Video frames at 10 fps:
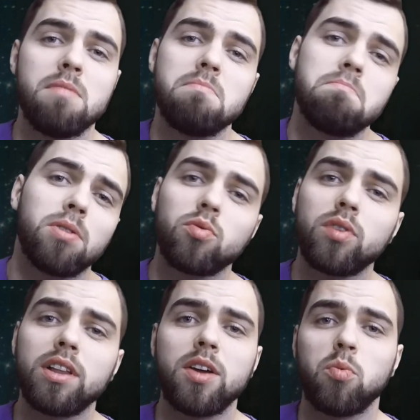But
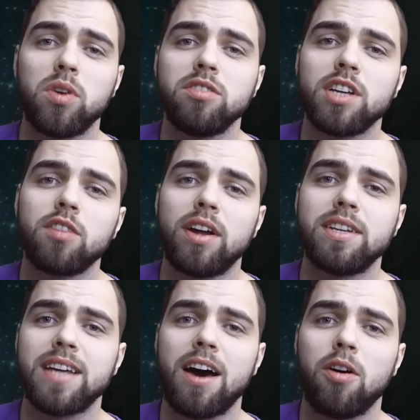really, when you dig right
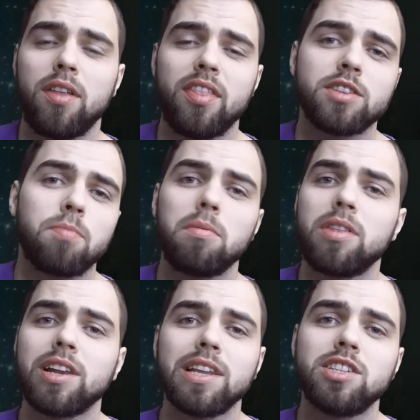down, that's probably
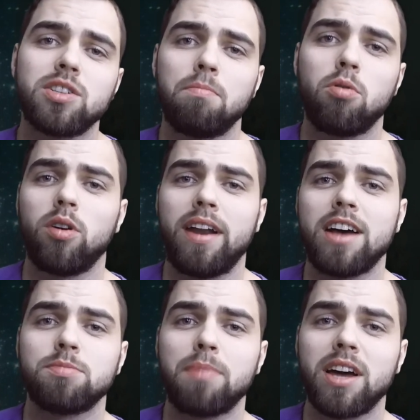the least important
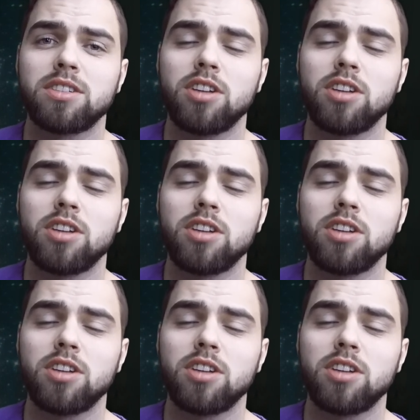aspect